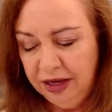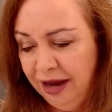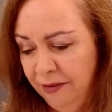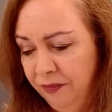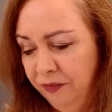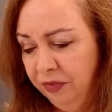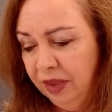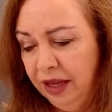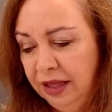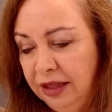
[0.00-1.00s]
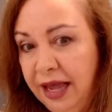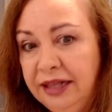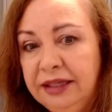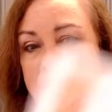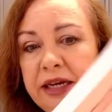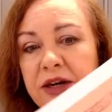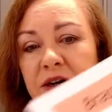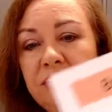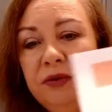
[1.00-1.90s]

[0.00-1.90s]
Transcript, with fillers: Yeah. Let's hear